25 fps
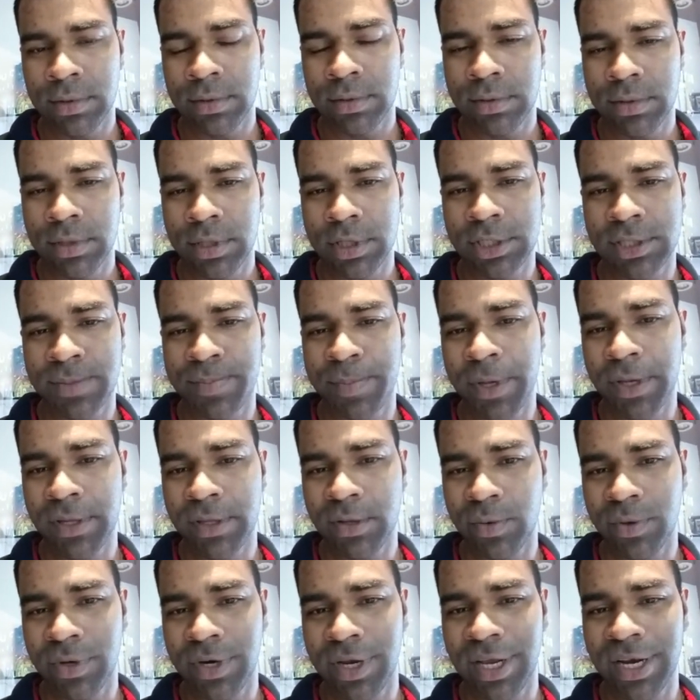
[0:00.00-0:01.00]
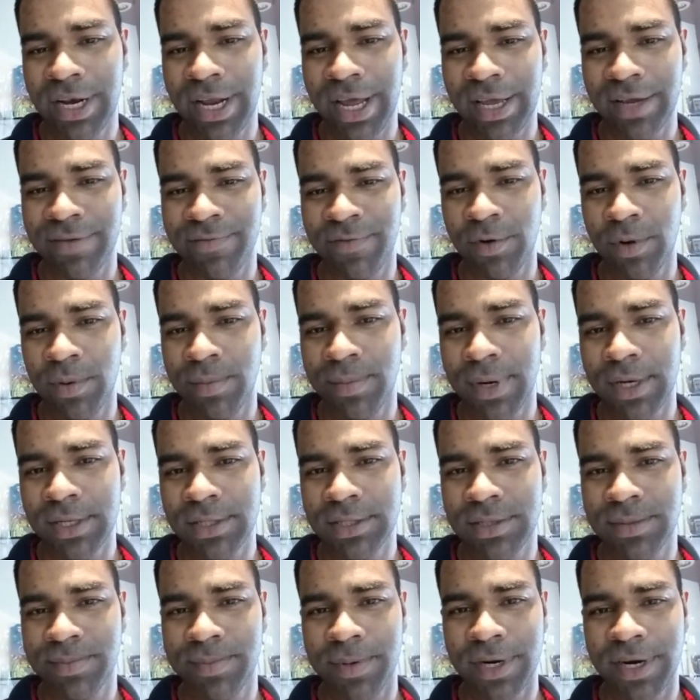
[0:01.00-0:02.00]
it's been only like 4
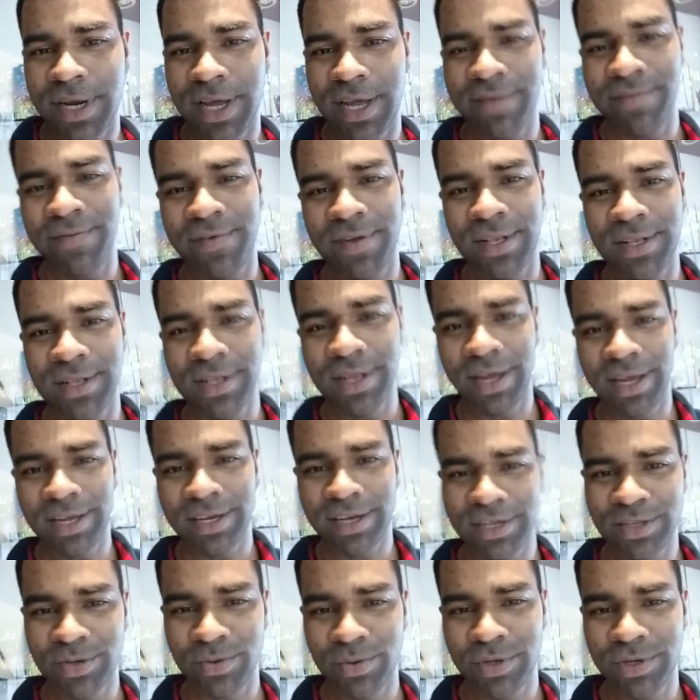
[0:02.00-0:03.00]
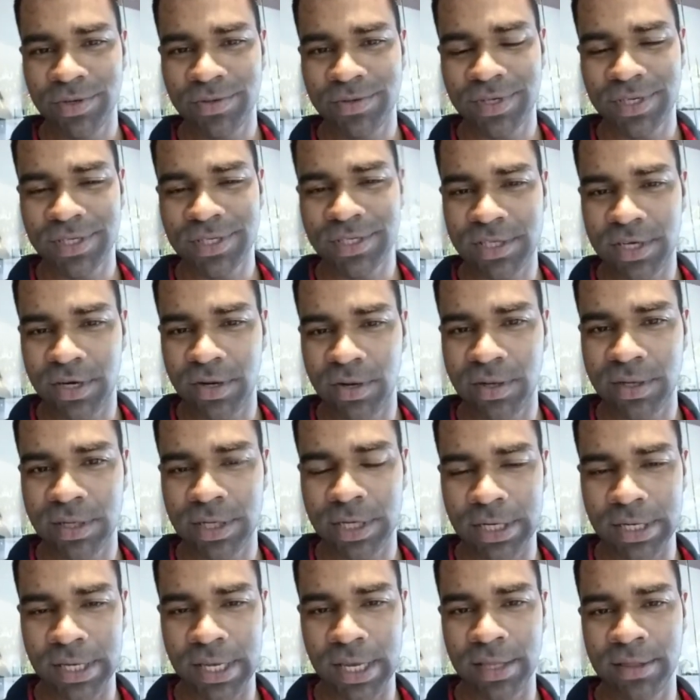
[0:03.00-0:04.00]
months, but I feel like I know you since long.
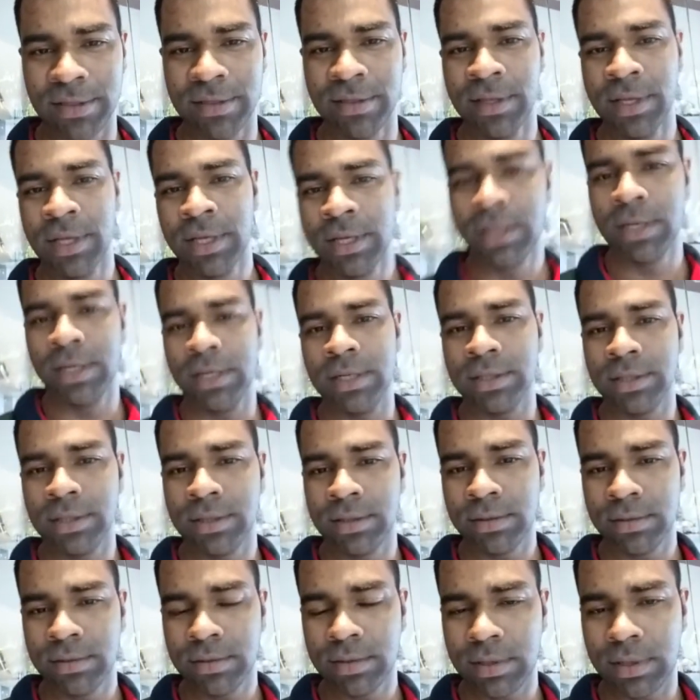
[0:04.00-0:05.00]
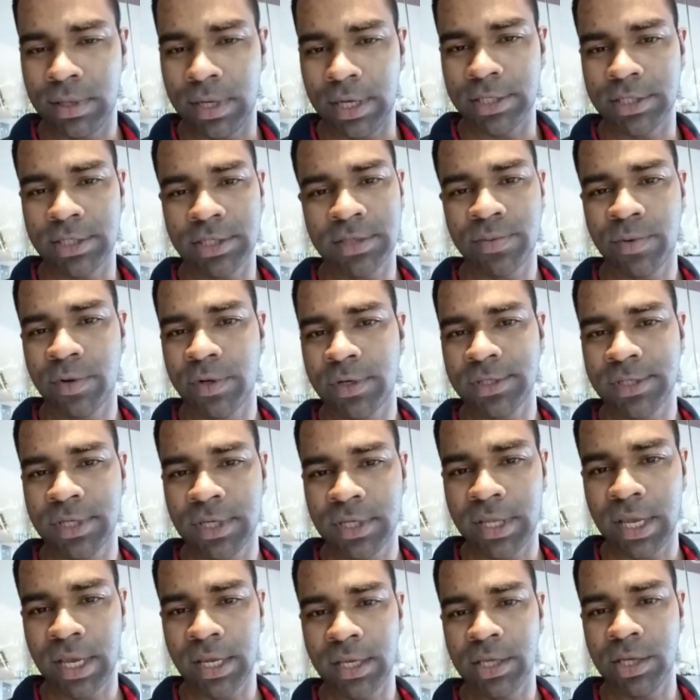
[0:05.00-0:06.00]
Again, I just want to say
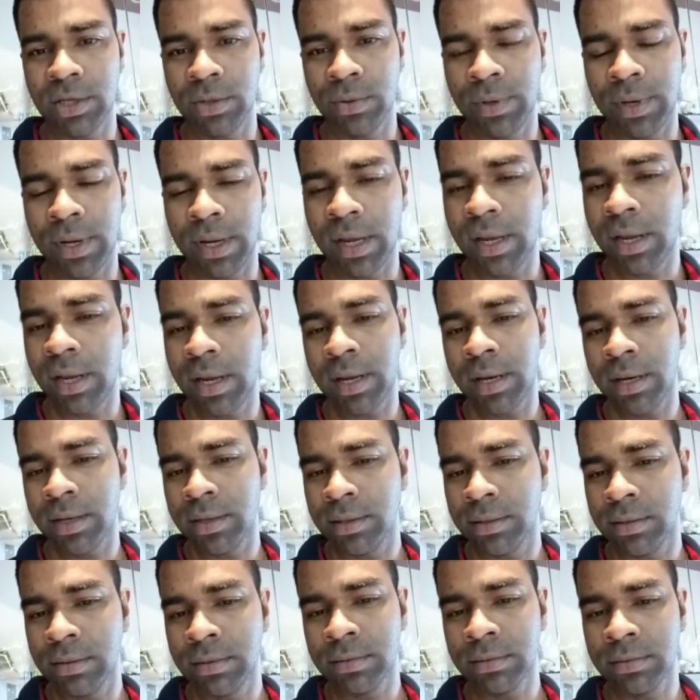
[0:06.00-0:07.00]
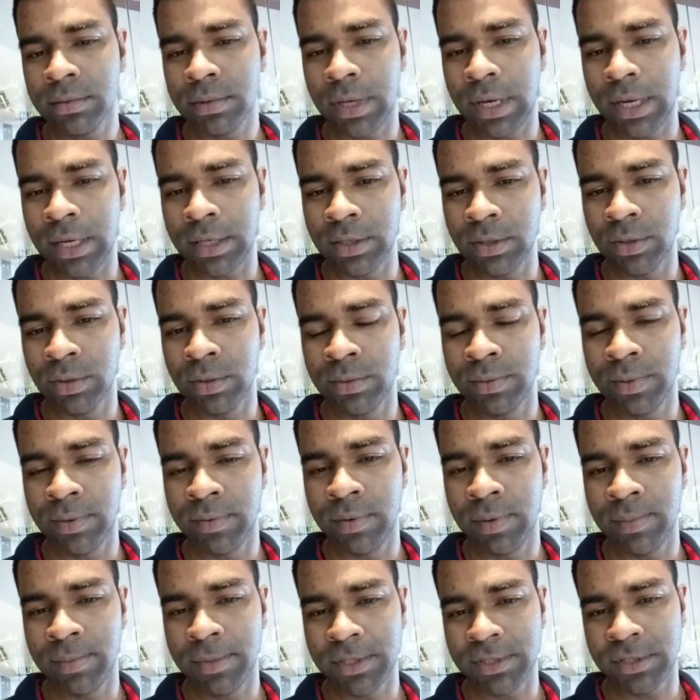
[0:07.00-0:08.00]
thank you, and I know we
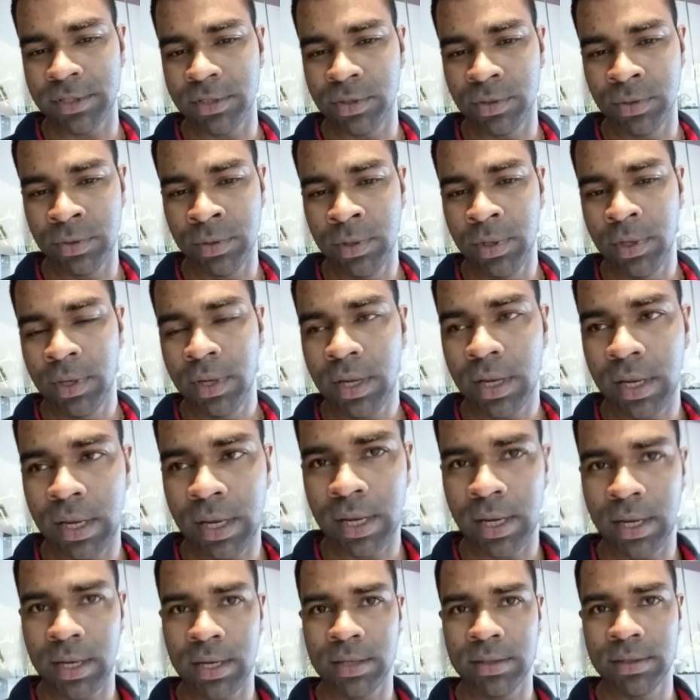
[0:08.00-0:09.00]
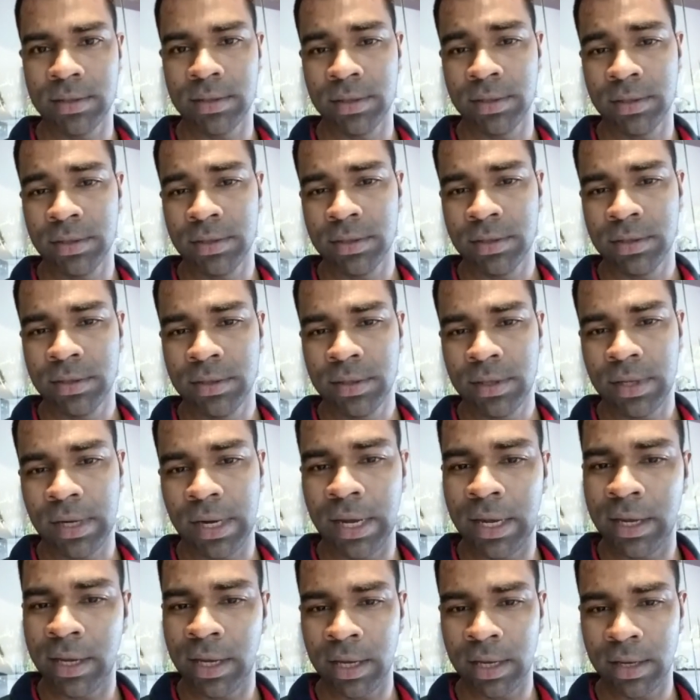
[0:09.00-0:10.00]
will miss you, and
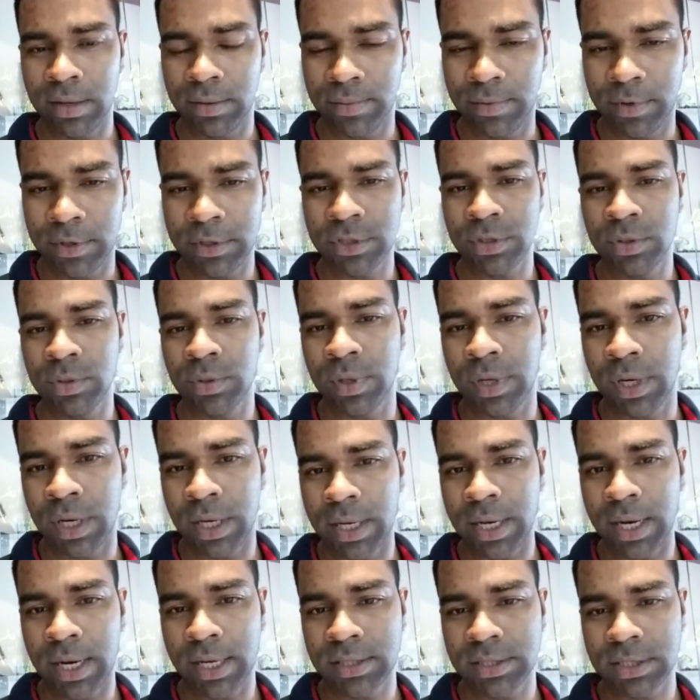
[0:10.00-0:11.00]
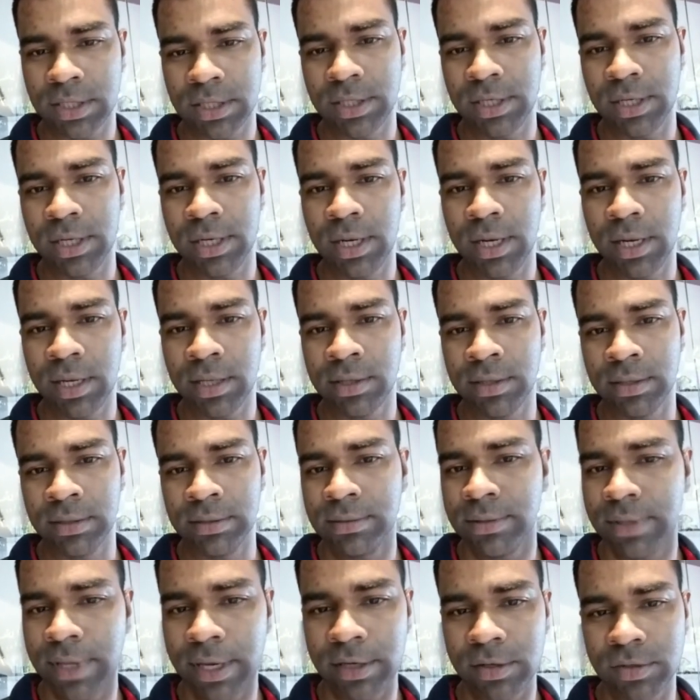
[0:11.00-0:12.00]
I wish you a great journey ahead.
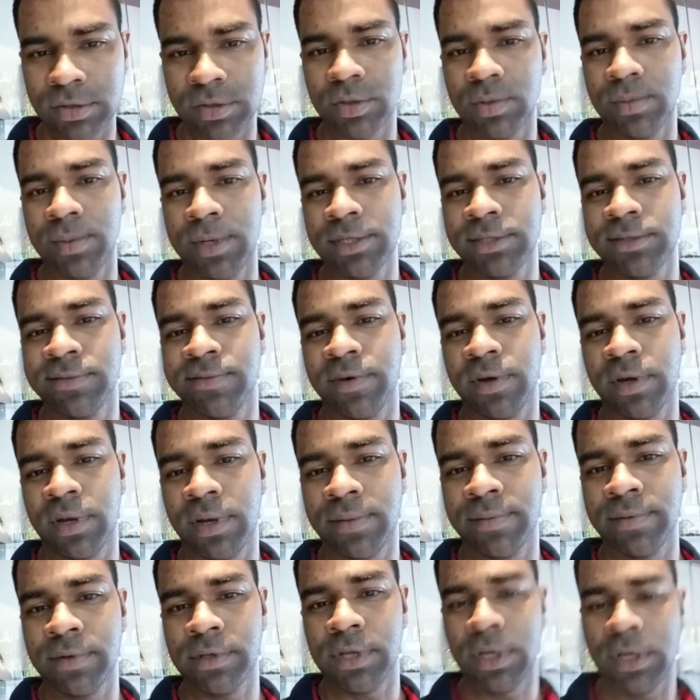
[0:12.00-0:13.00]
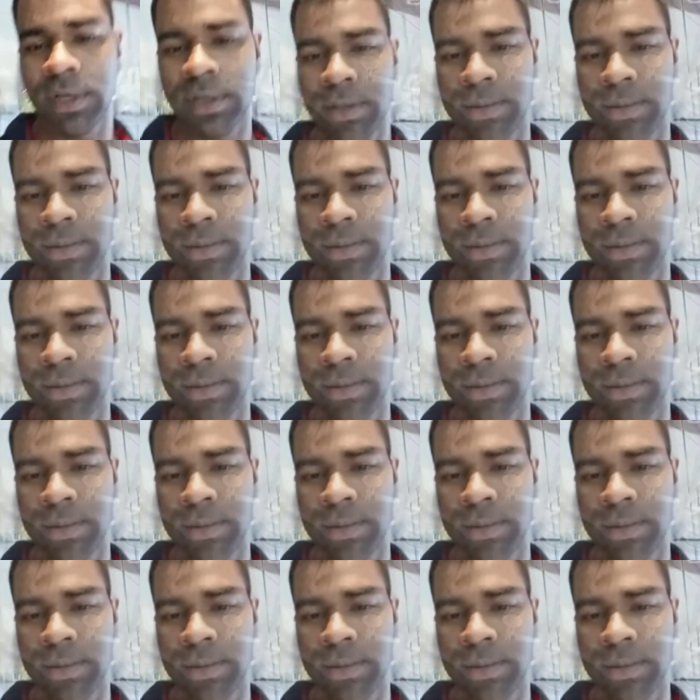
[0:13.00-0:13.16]
Thank you so much for everything.